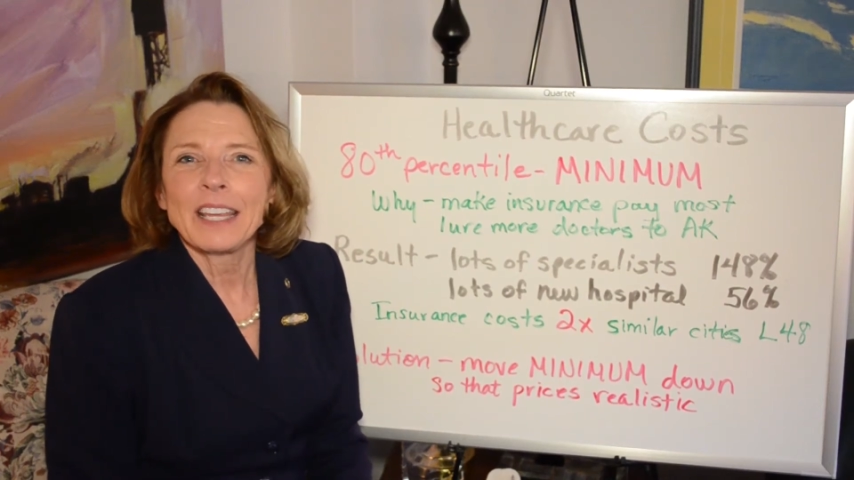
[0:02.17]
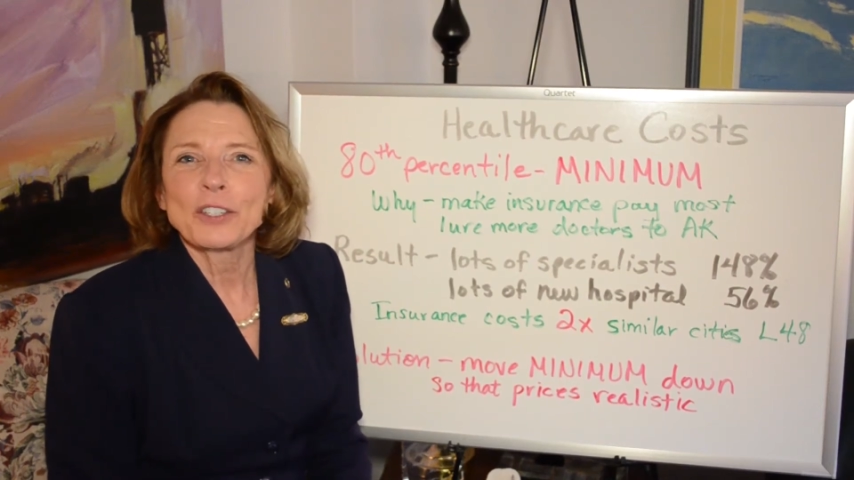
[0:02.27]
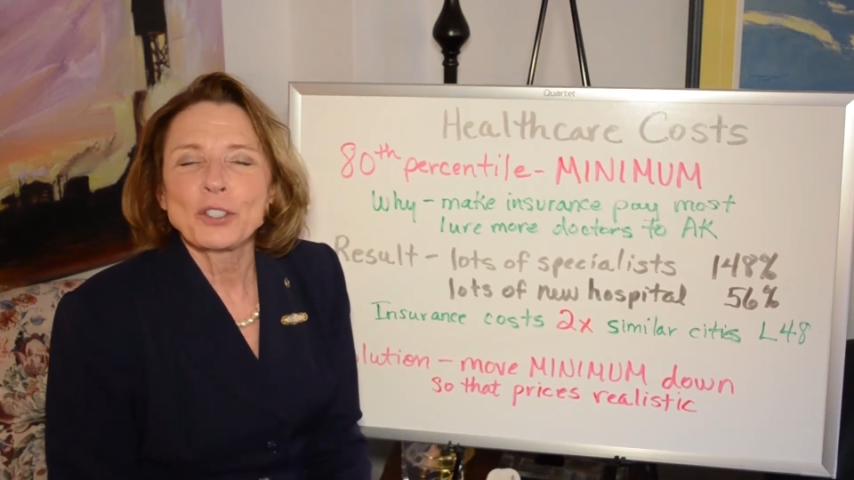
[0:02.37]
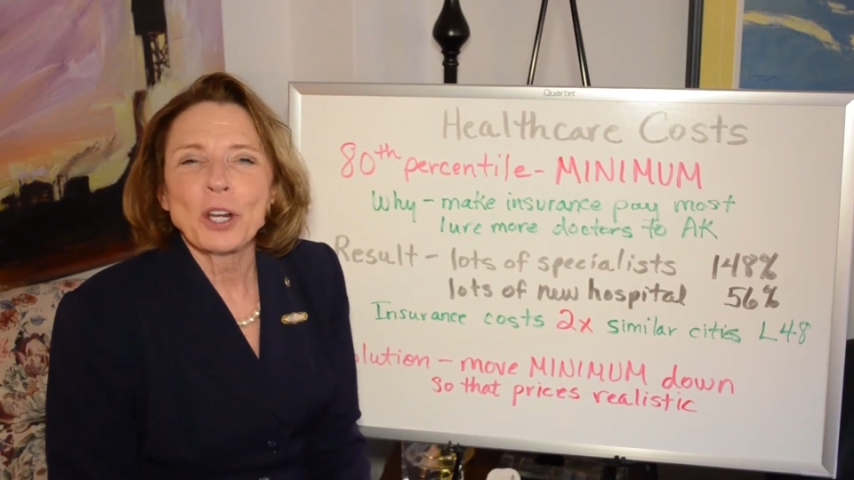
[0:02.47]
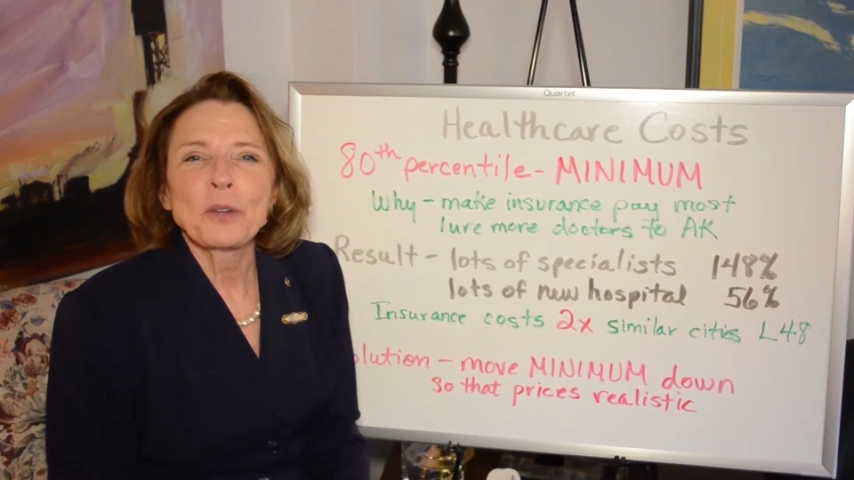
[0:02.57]

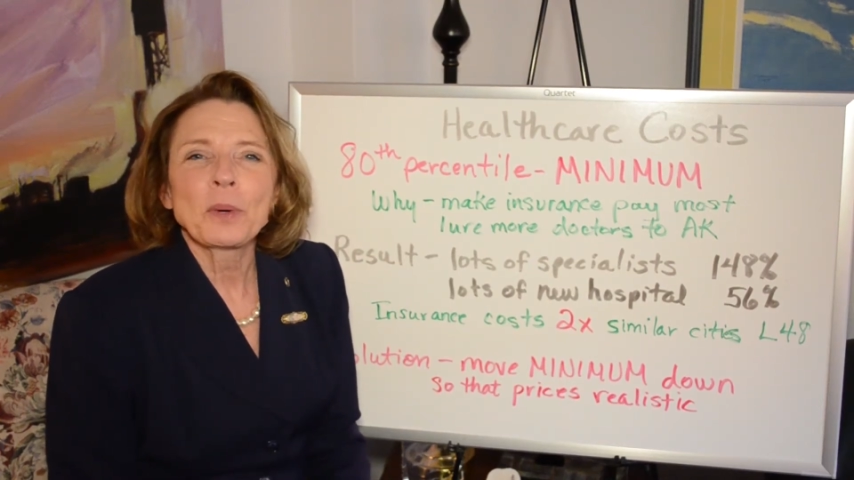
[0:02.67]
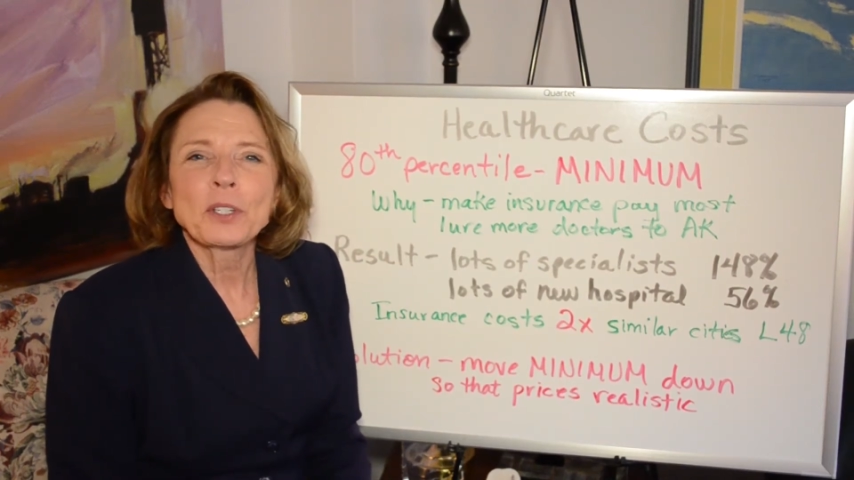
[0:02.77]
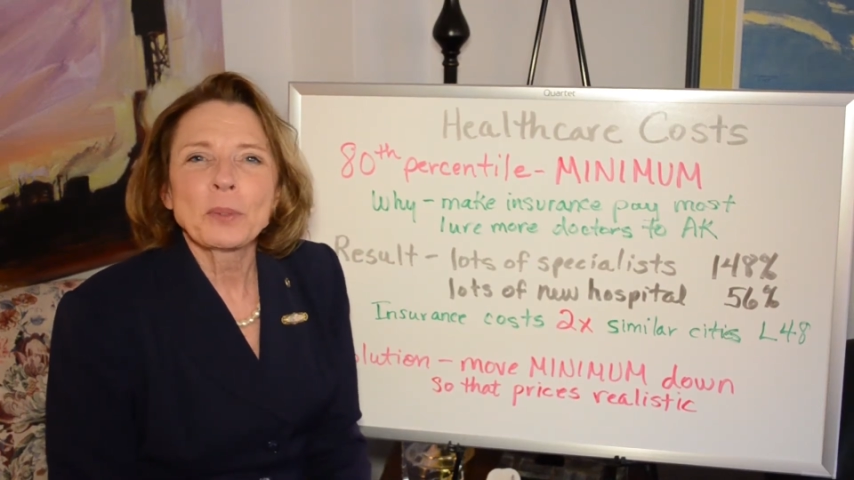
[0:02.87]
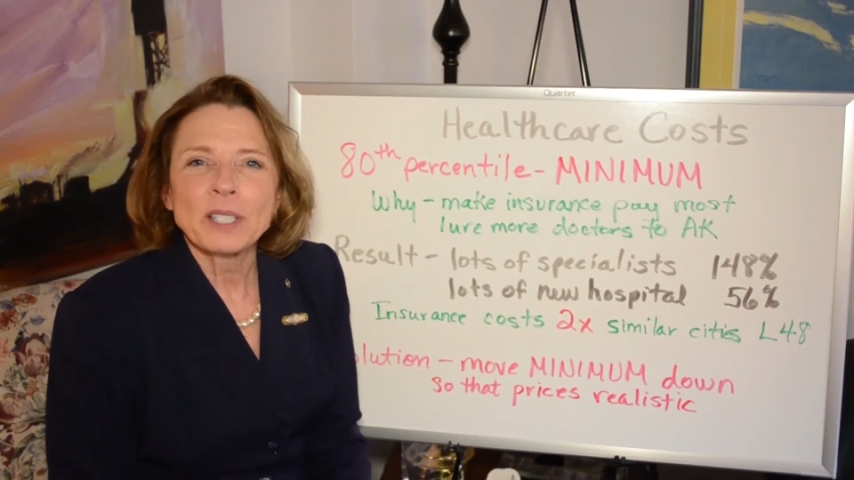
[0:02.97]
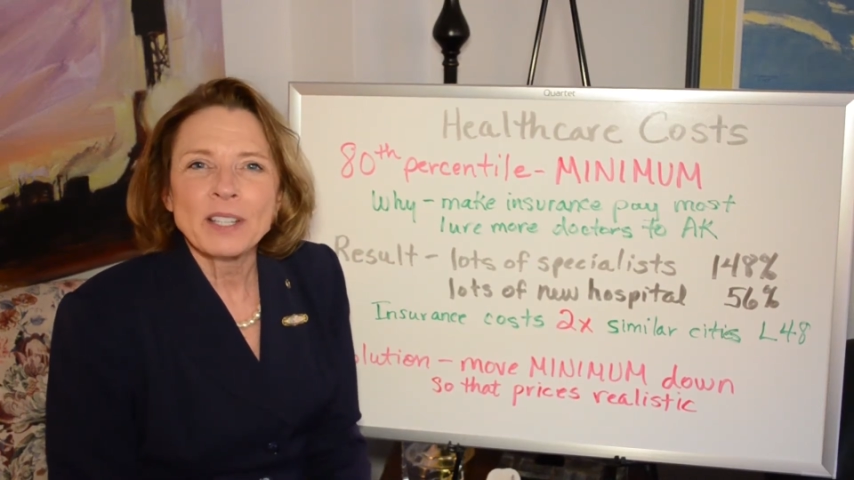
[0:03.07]
is January
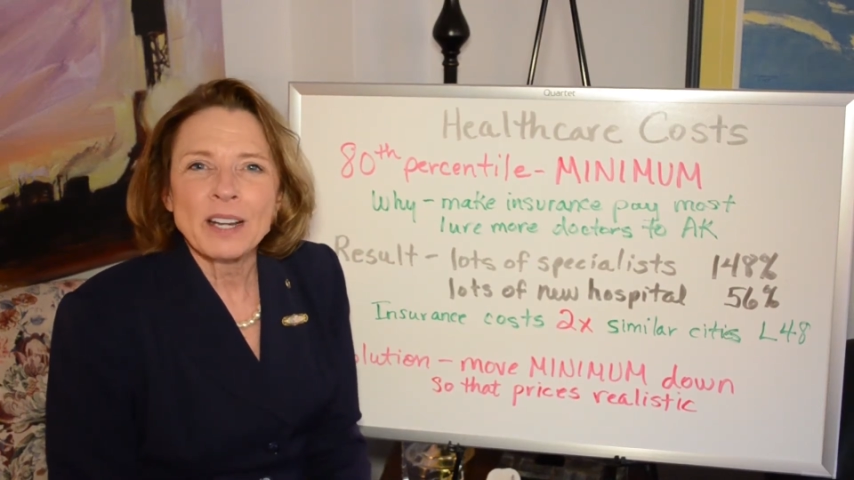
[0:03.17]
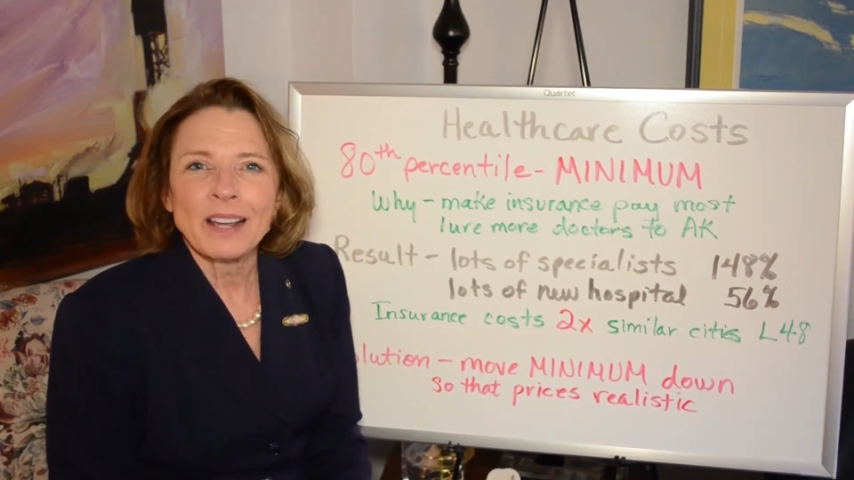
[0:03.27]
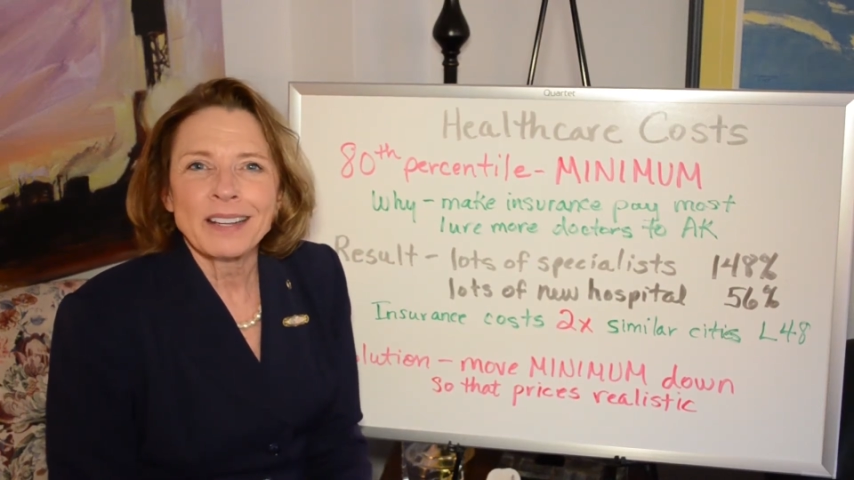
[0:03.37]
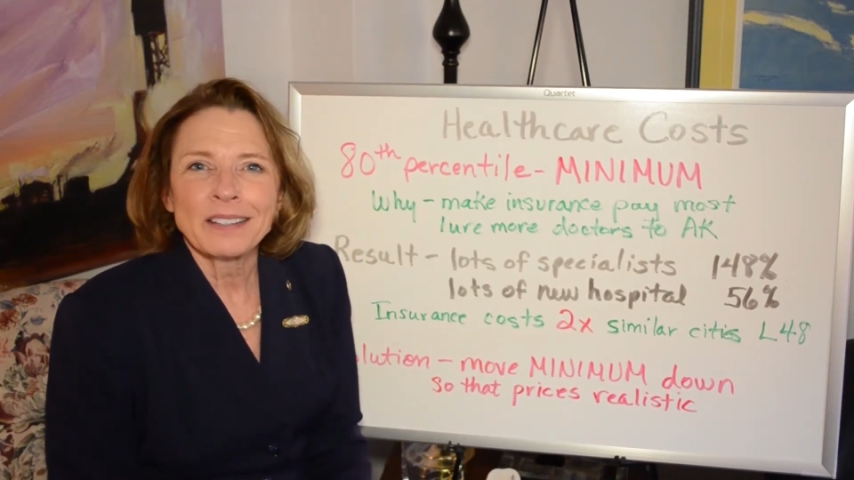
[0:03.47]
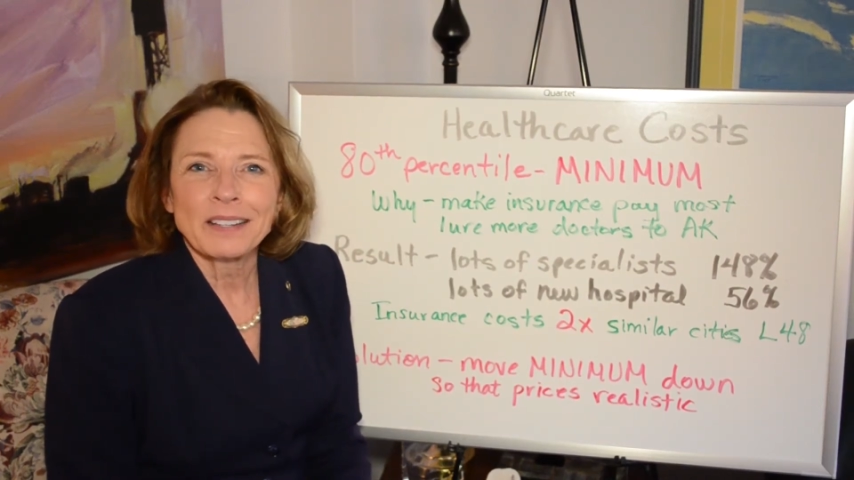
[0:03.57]

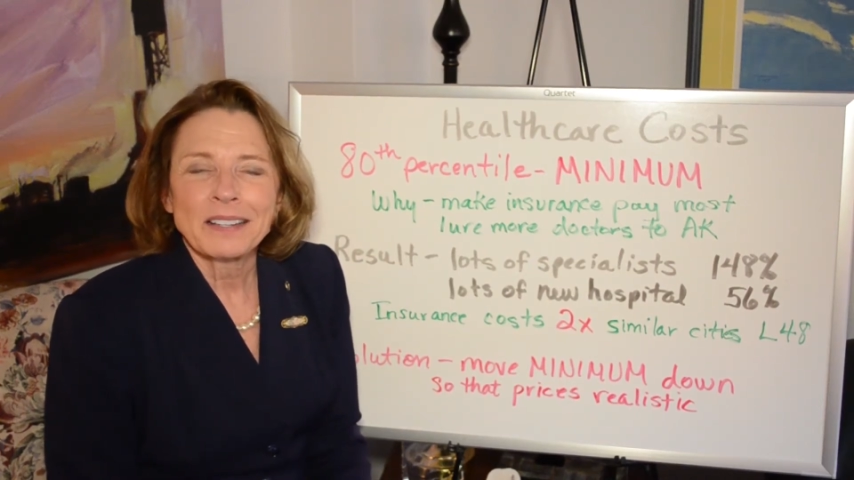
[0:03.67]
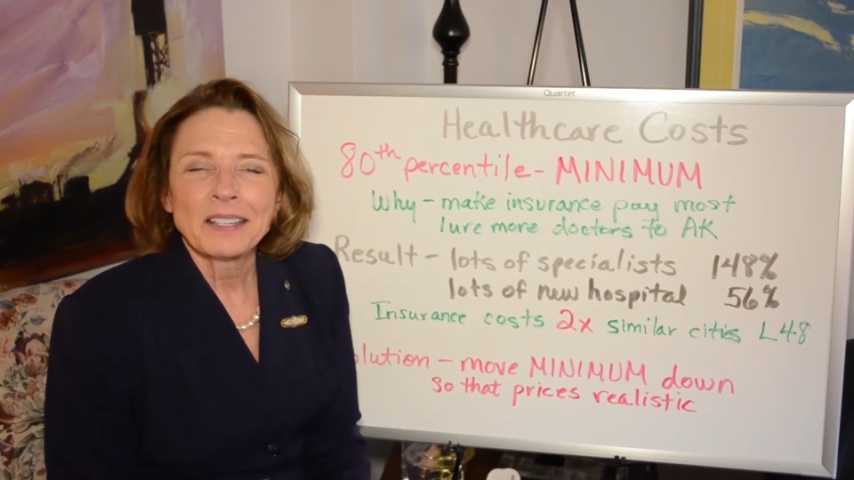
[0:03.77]
29th,